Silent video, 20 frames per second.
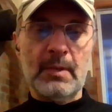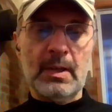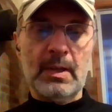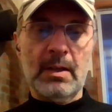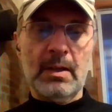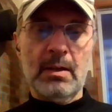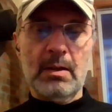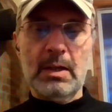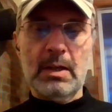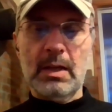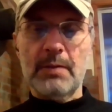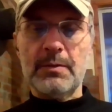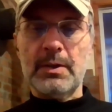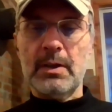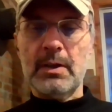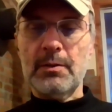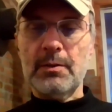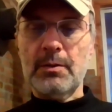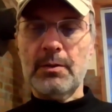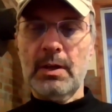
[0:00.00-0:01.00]
Yeah, I've
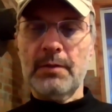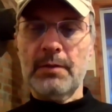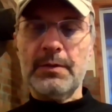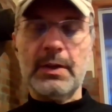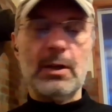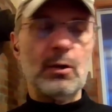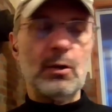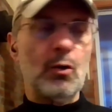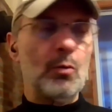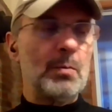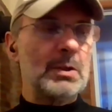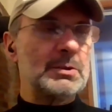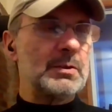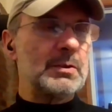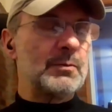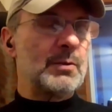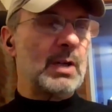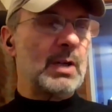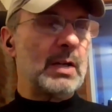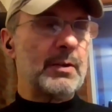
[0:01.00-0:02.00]
got a whole bunch of
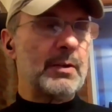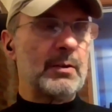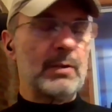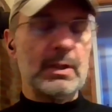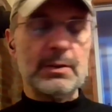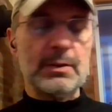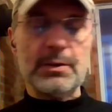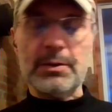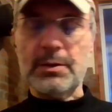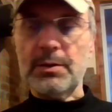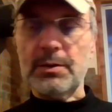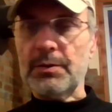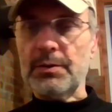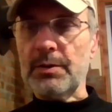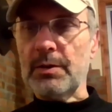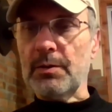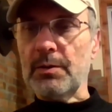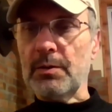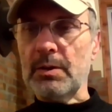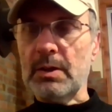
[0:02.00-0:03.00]
driving around to do,
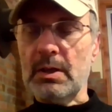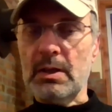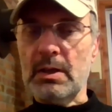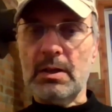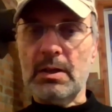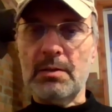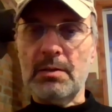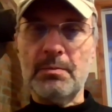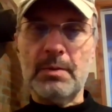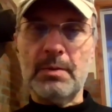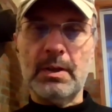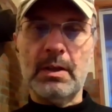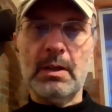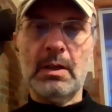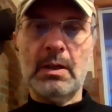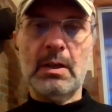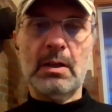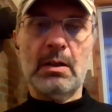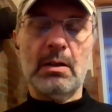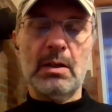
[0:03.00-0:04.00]
so
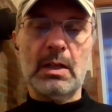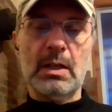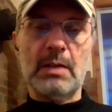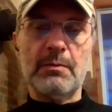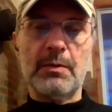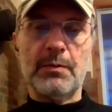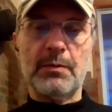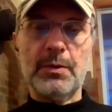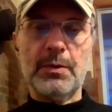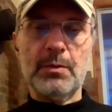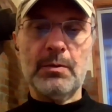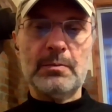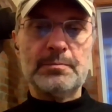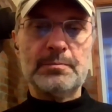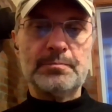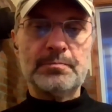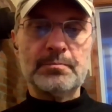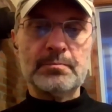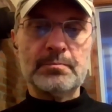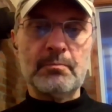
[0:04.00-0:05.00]
I'll have a few.
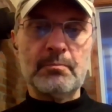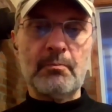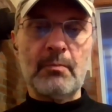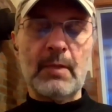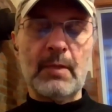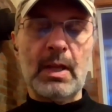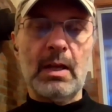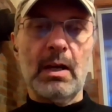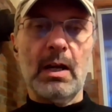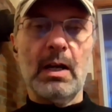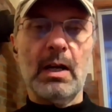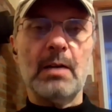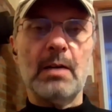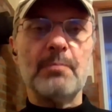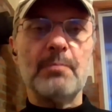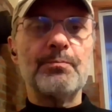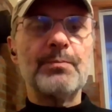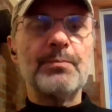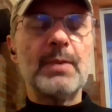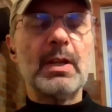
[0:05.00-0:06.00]
Um,
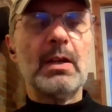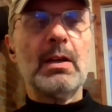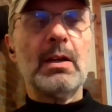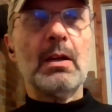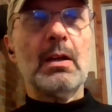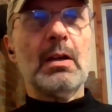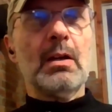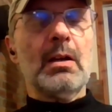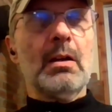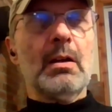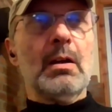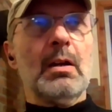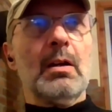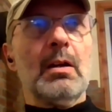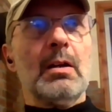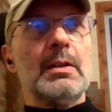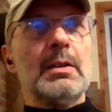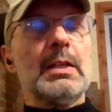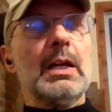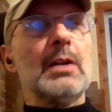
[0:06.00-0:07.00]

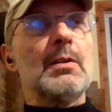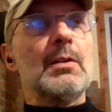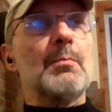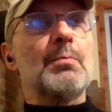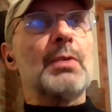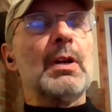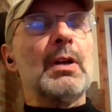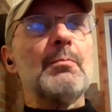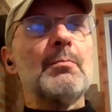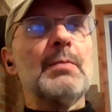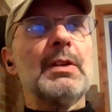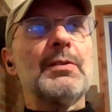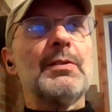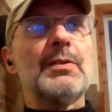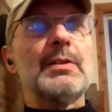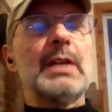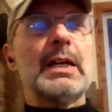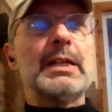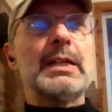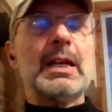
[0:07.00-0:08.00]
now the problem is I
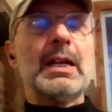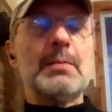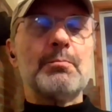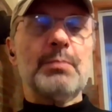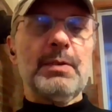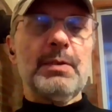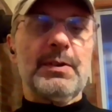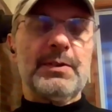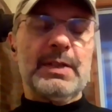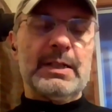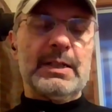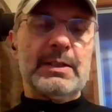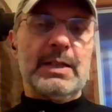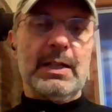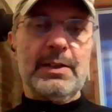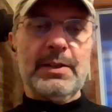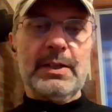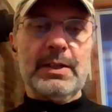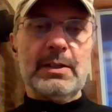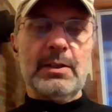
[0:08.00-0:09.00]
can't stick that thing
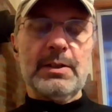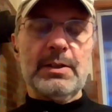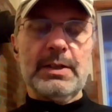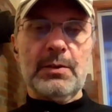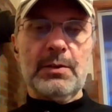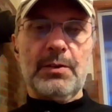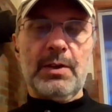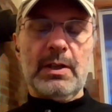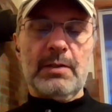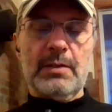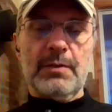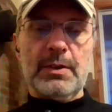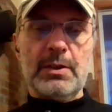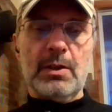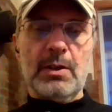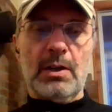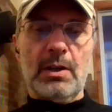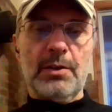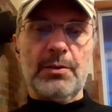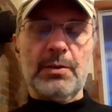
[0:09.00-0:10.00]
on the outside of a car,
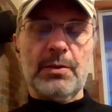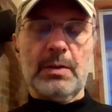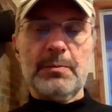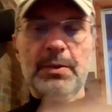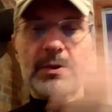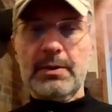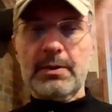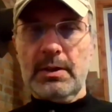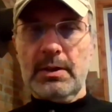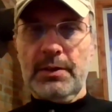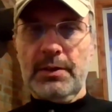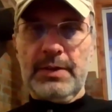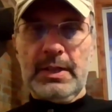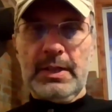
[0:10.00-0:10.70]
so I'm just going to stick it